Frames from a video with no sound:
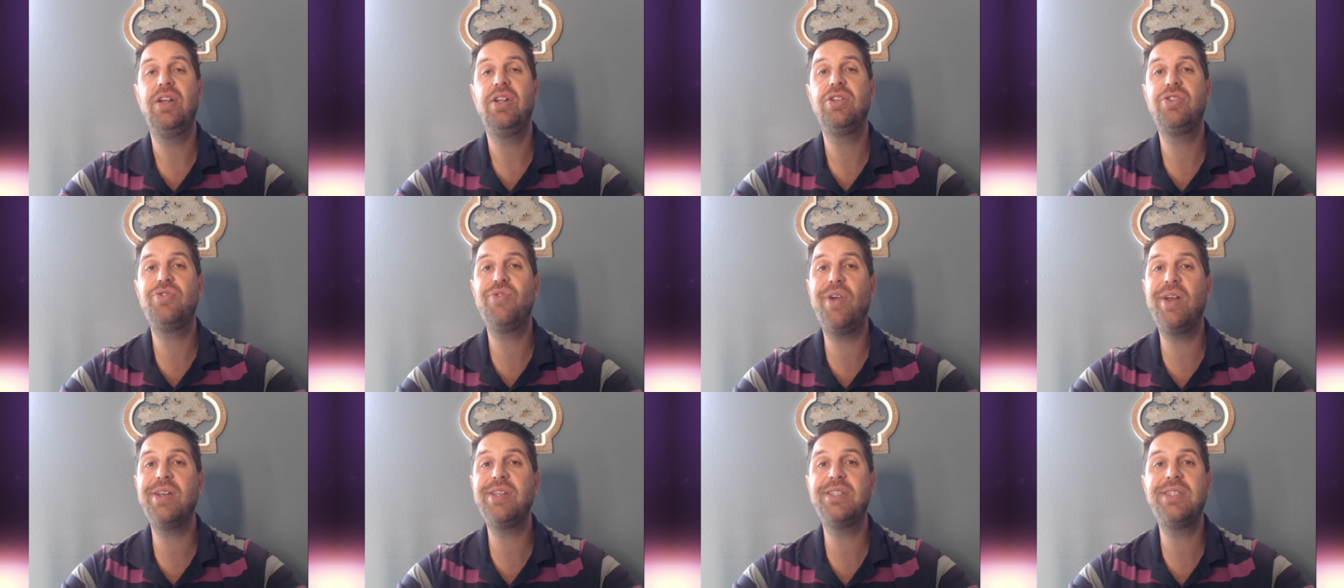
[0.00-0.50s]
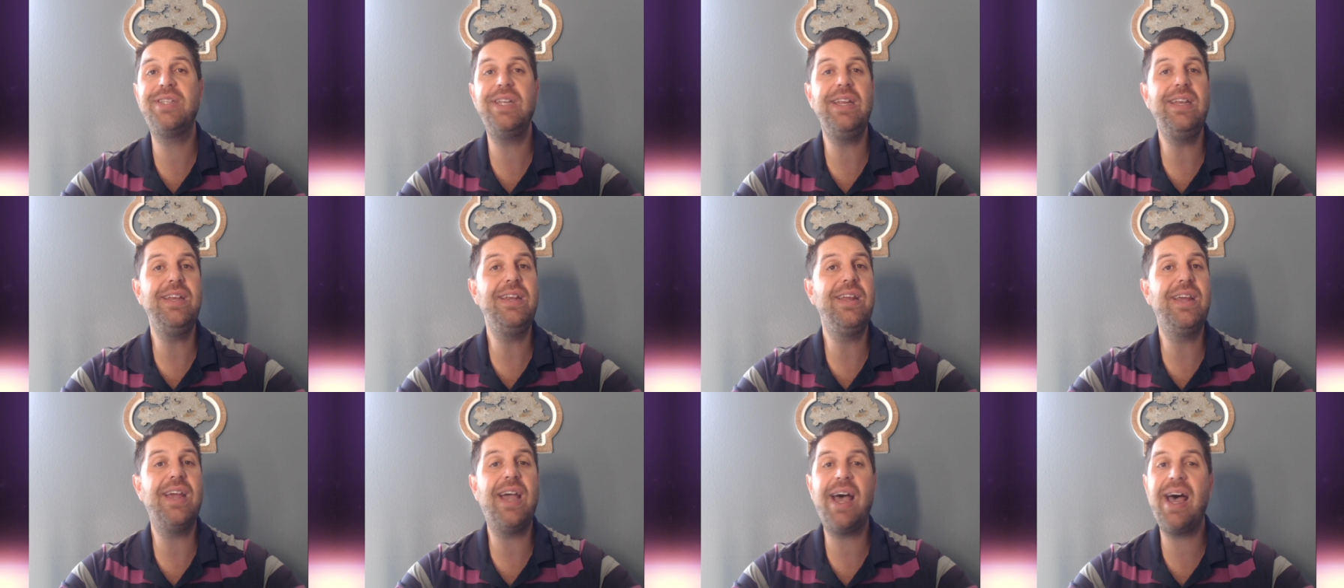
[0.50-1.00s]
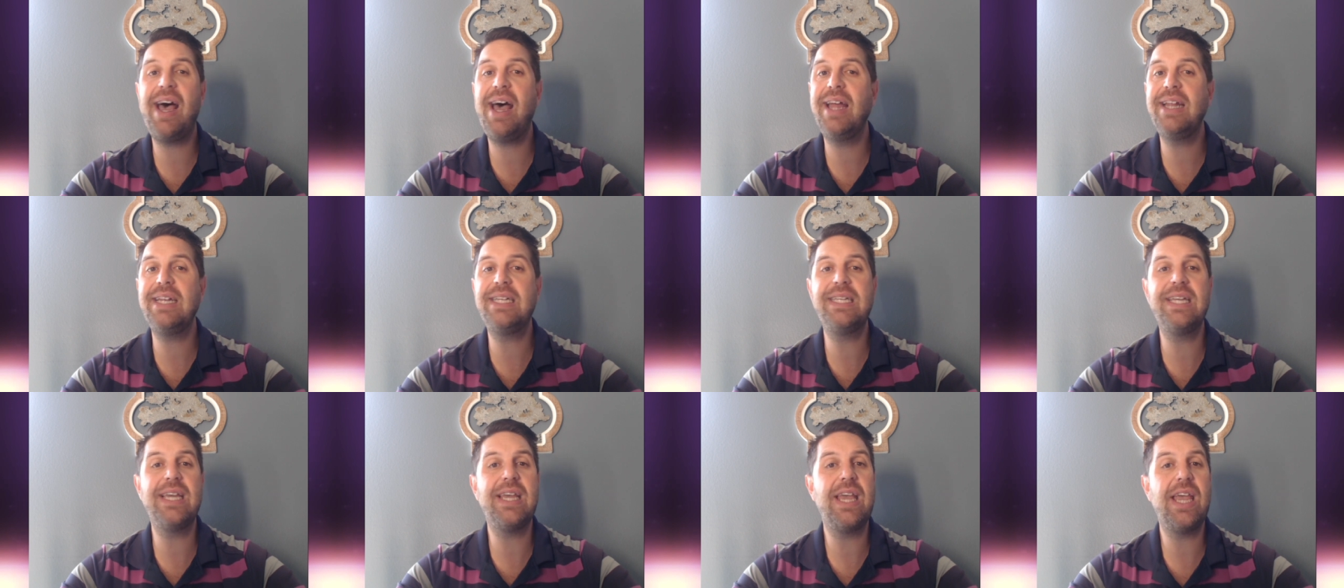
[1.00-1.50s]
trusting
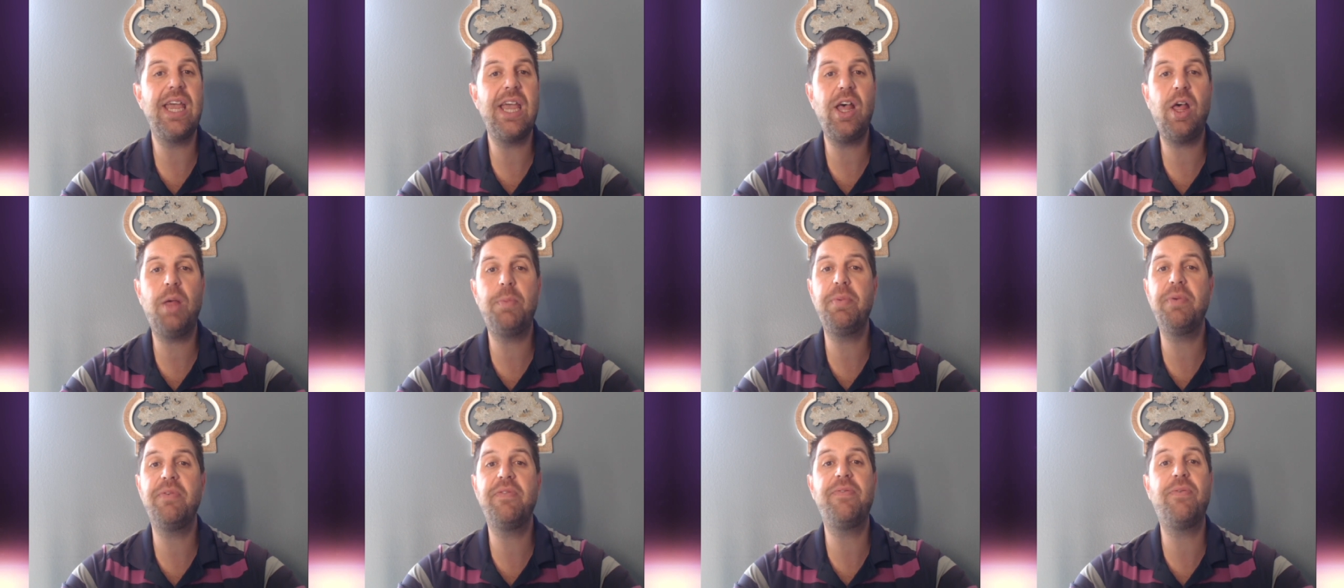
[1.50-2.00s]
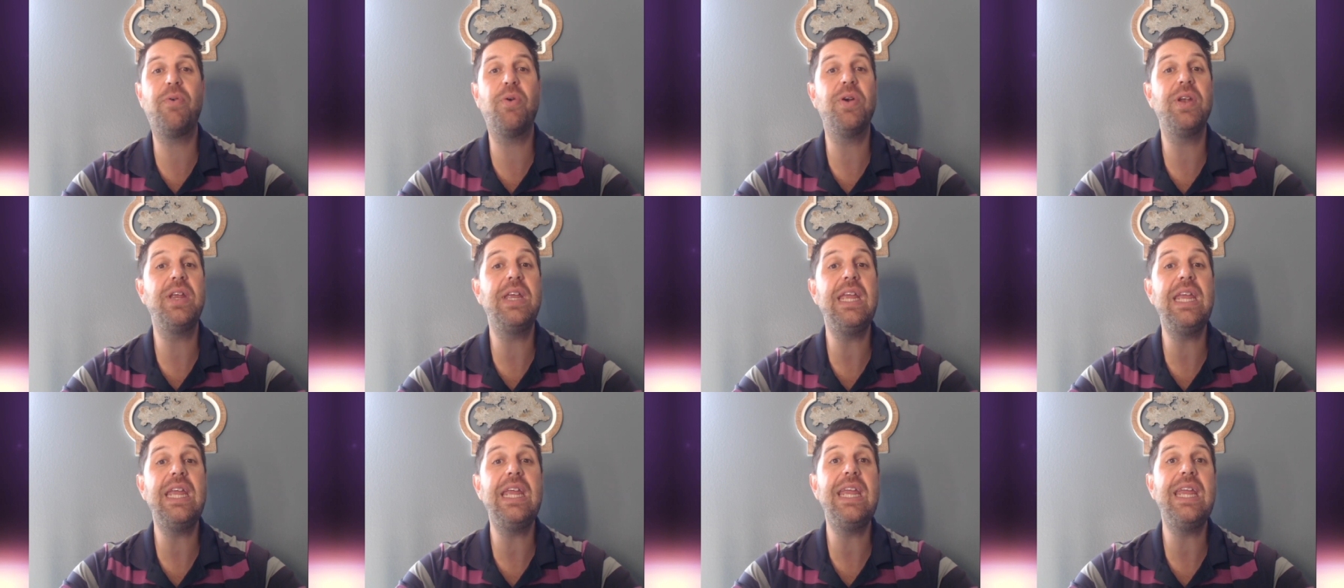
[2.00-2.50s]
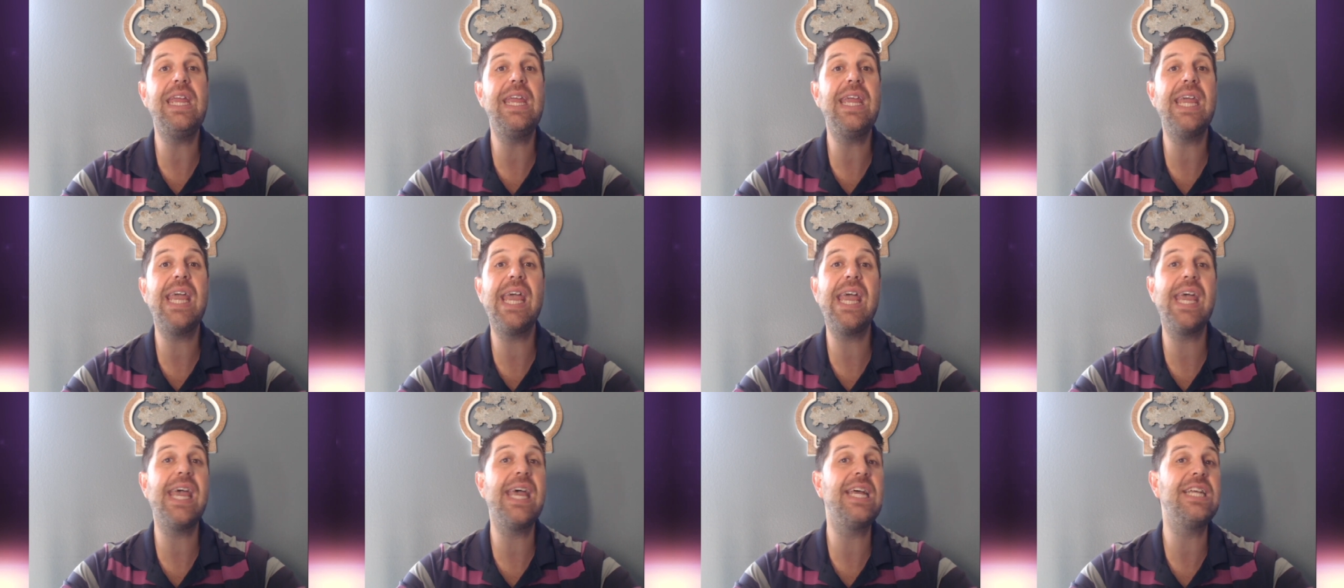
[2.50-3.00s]
God to help, for he
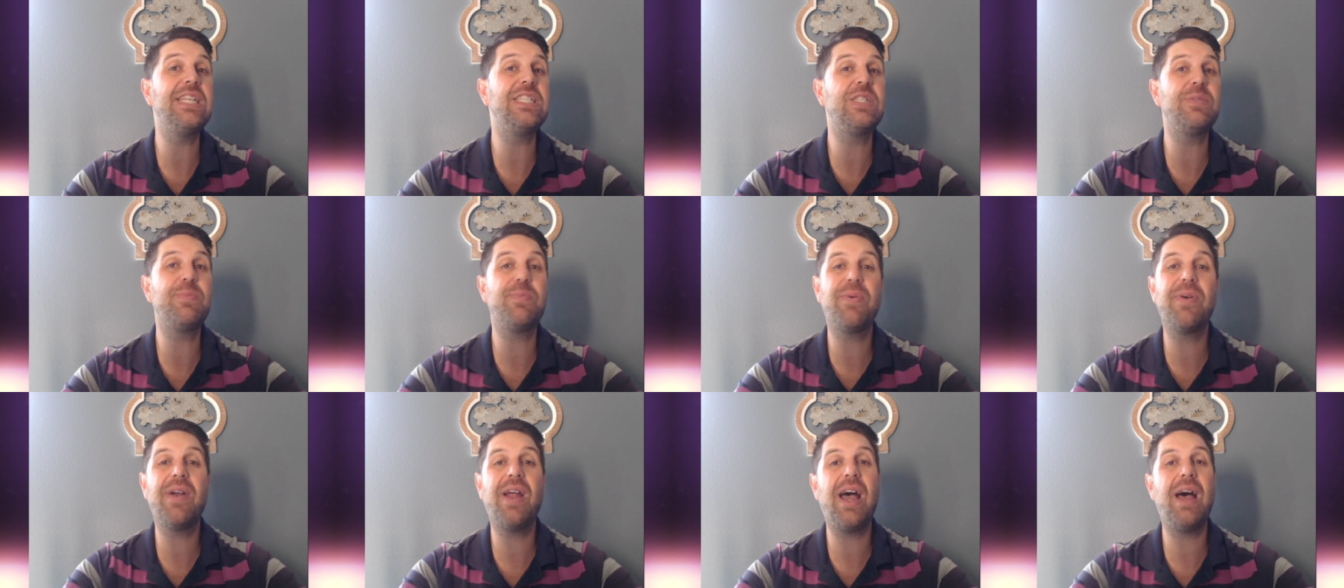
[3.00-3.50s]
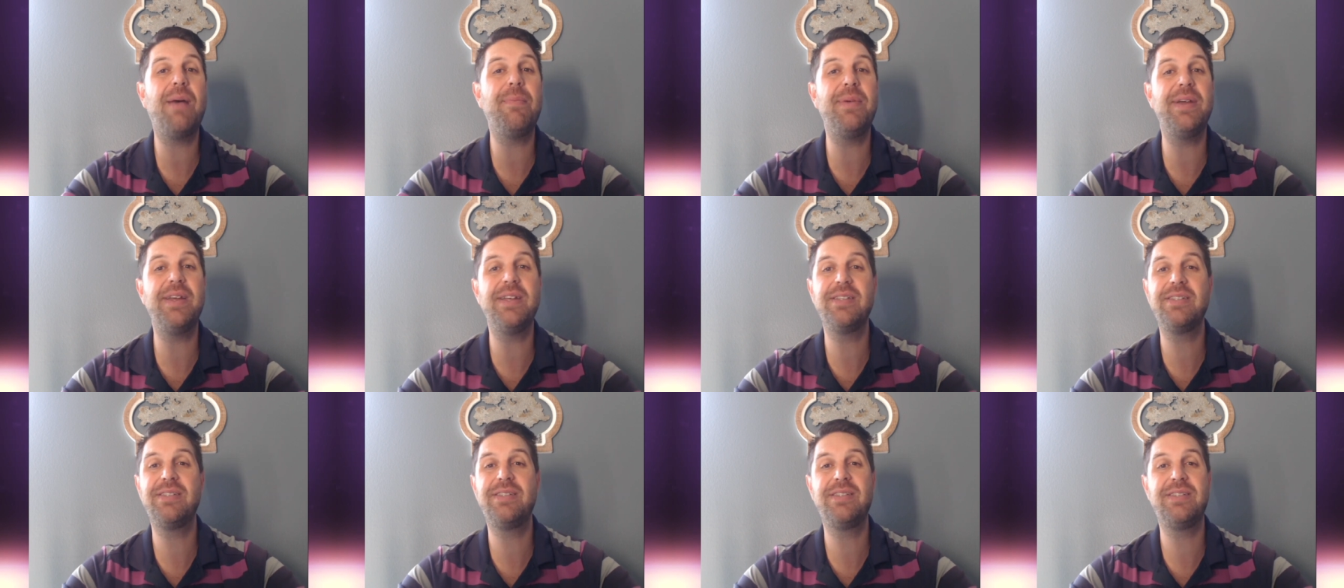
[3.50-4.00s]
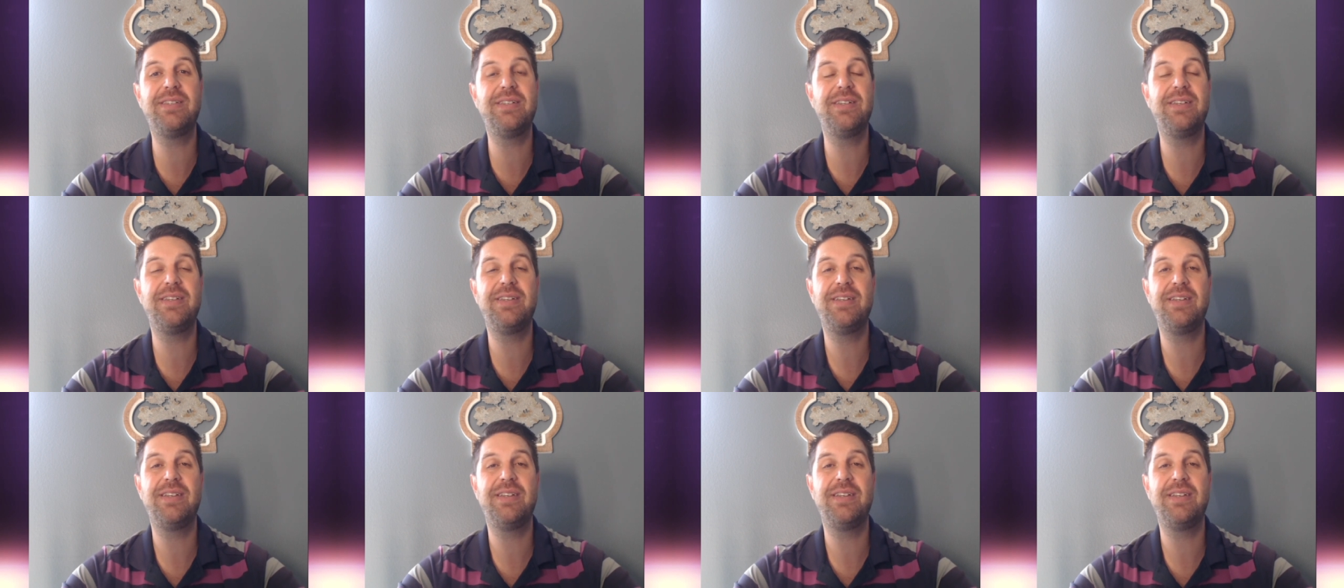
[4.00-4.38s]
has promised.